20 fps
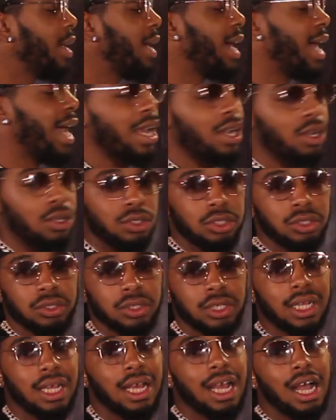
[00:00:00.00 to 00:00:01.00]
I don't do
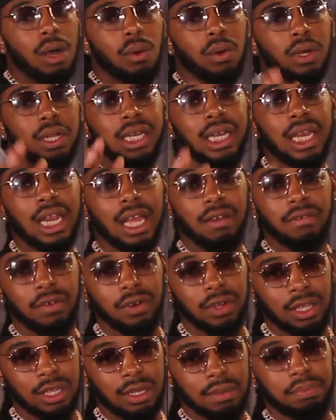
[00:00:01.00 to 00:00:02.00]
that. I would
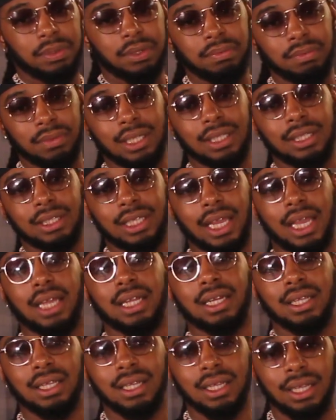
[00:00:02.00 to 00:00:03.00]
never implement
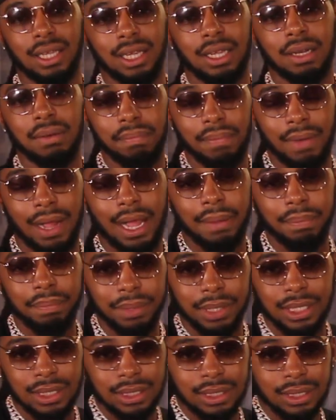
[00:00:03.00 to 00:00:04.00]
that in my
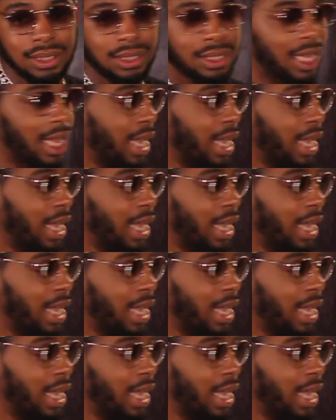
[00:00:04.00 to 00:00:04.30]
business.